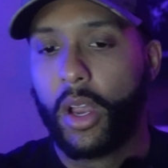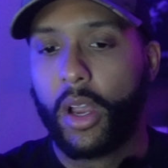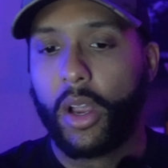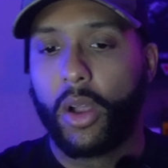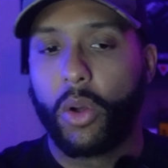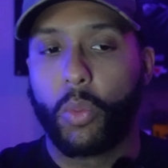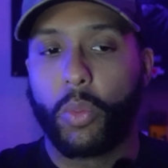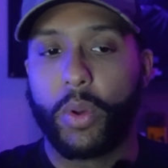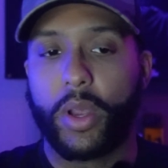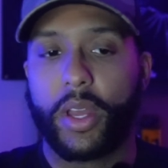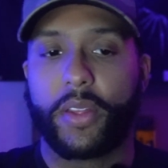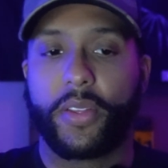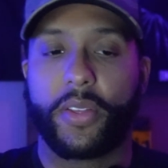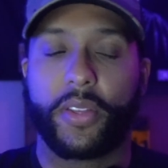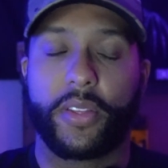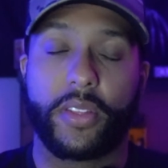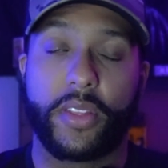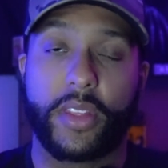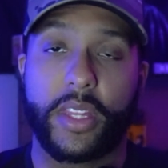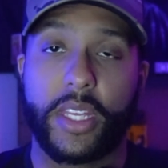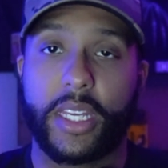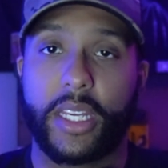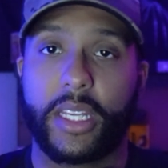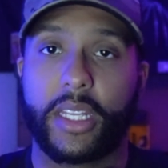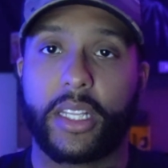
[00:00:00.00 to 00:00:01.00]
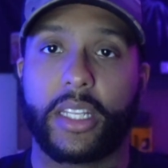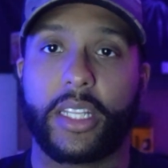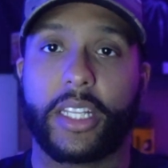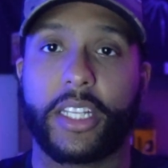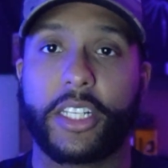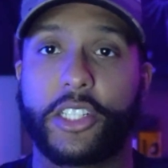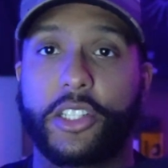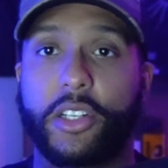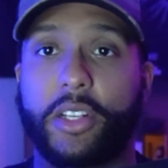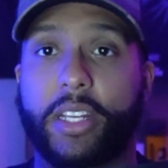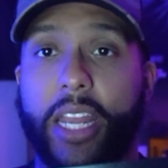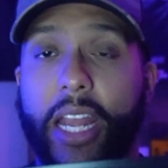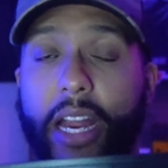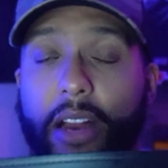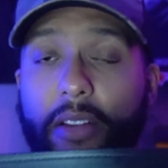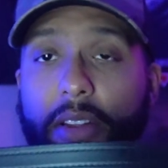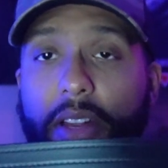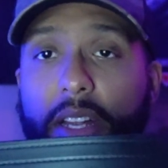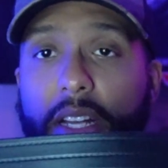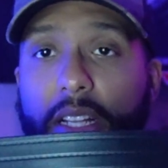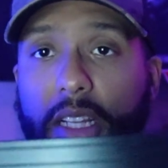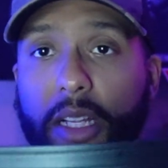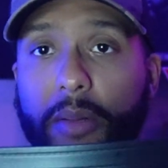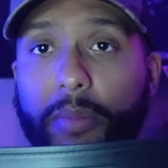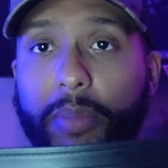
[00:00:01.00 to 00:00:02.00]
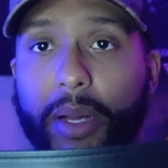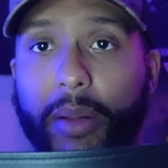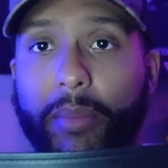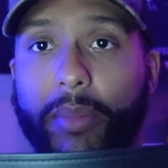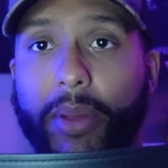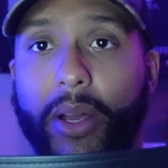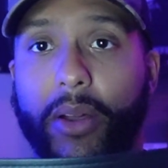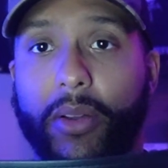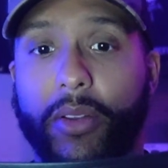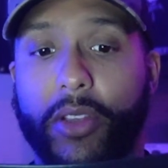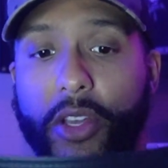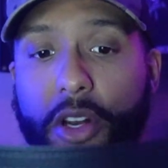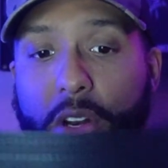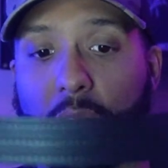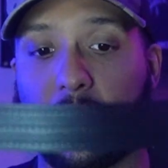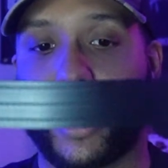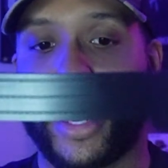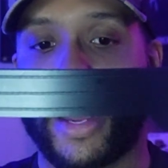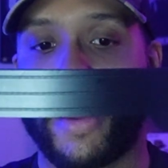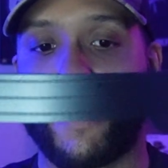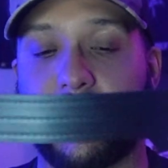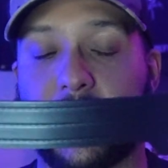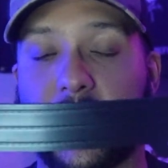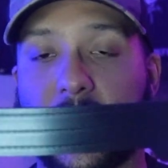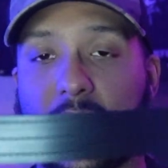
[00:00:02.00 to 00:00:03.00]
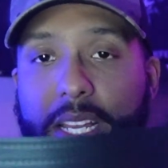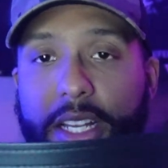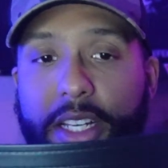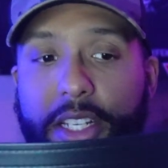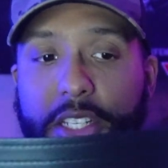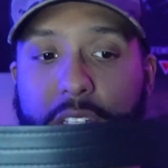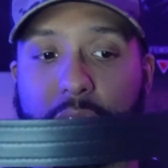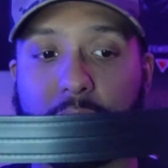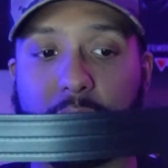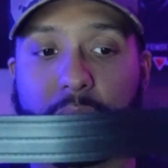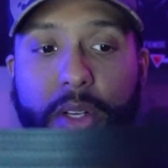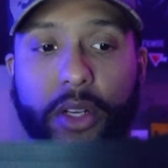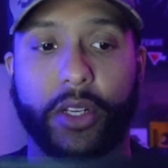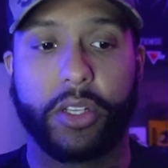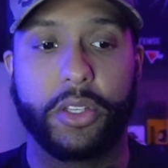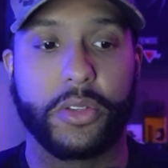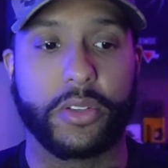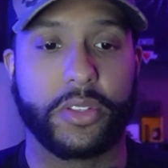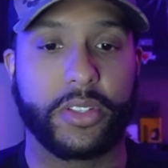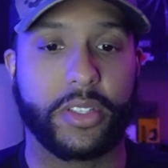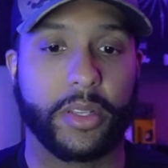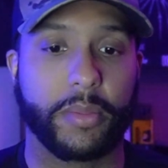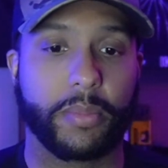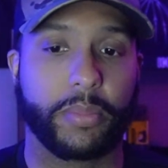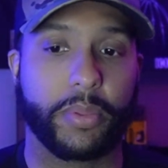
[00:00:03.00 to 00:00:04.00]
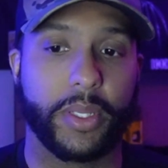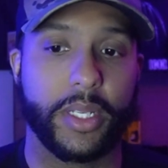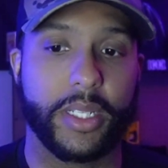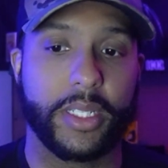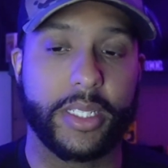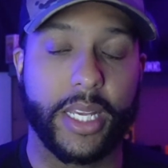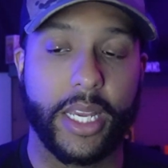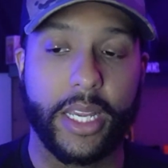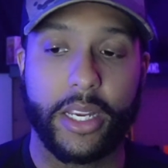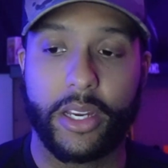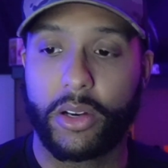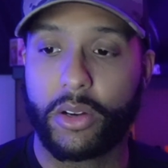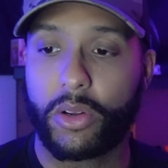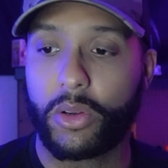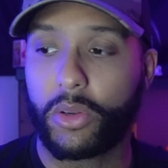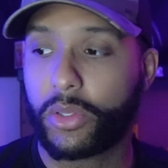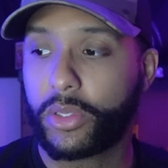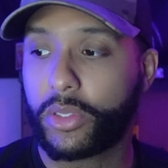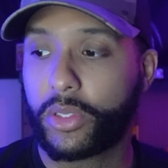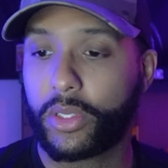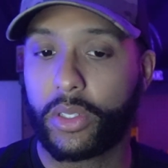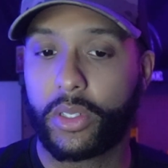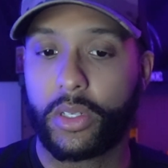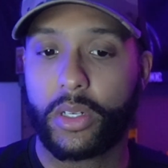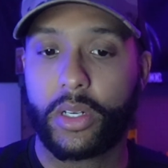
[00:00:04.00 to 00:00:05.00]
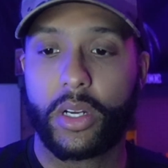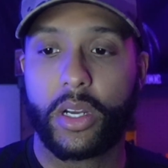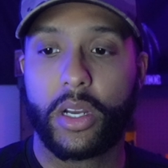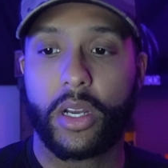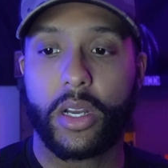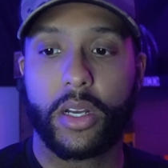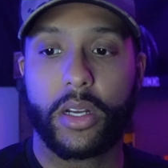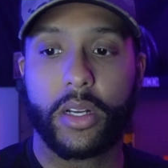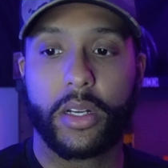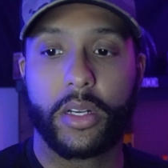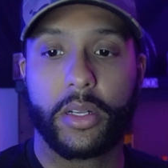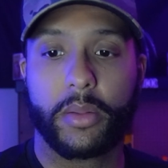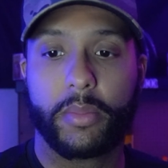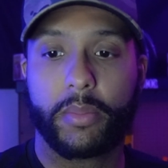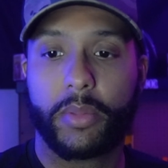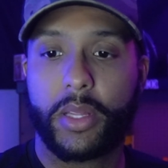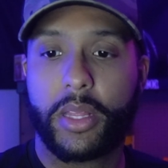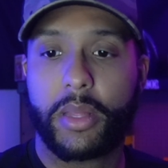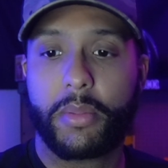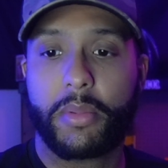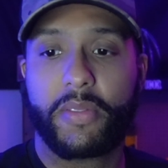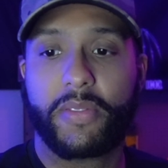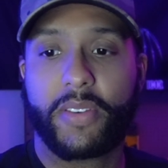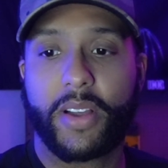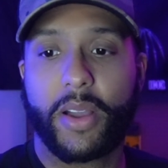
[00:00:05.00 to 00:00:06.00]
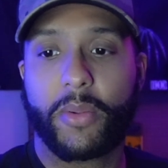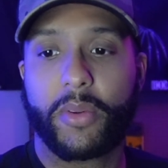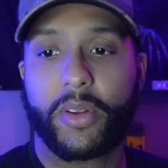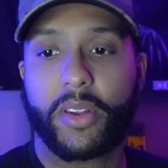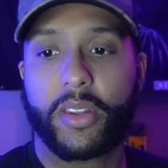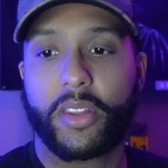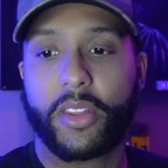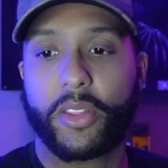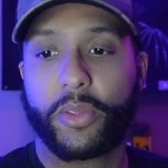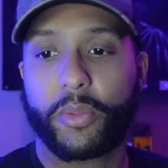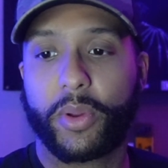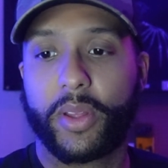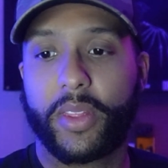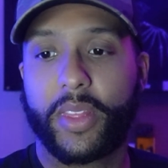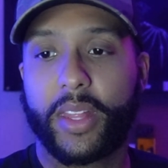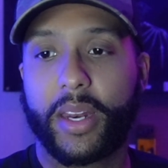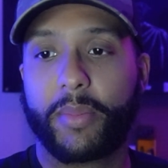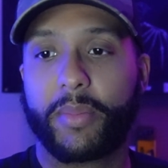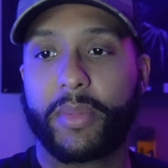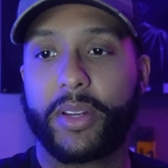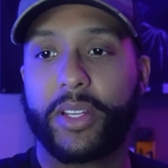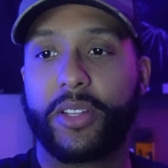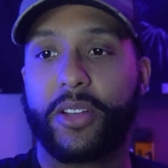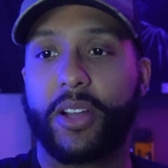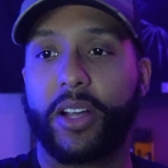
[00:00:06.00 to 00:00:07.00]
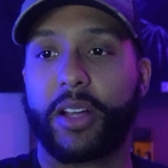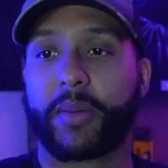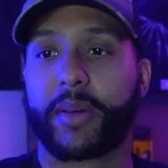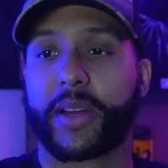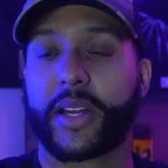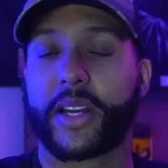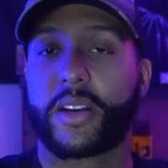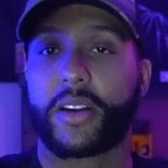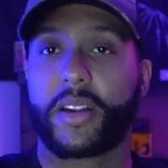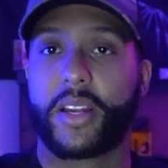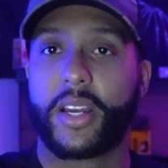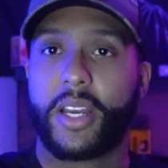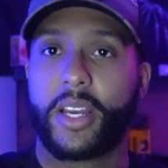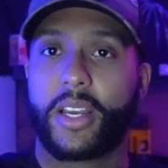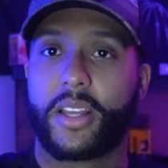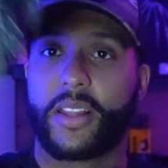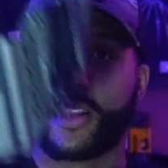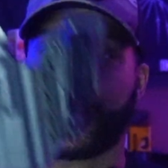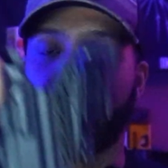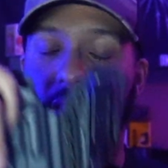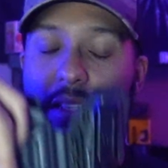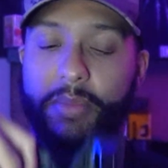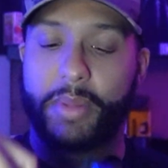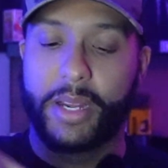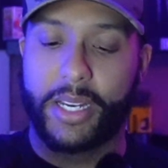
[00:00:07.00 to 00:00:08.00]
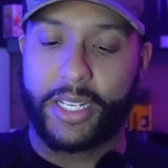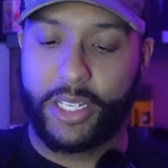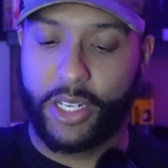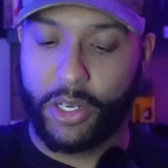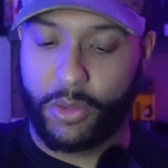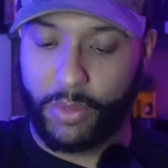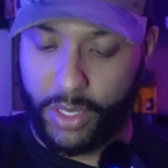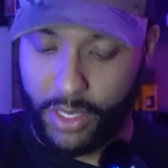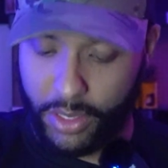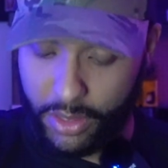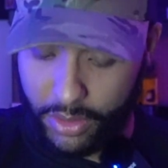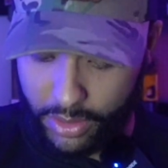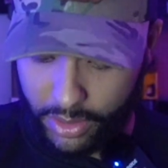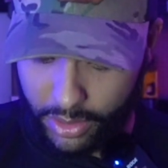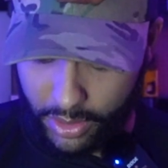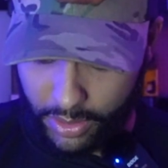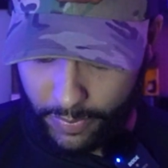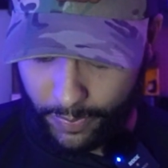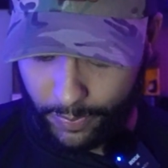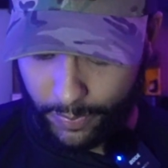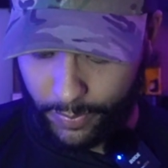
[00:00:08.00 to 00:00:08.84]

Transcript: With the Leisure Carry clip-on belt, you don't have that issue. You simply take your holster. Let me find one of the 3 that I'm going to talk about here. This is my tier 1 holster.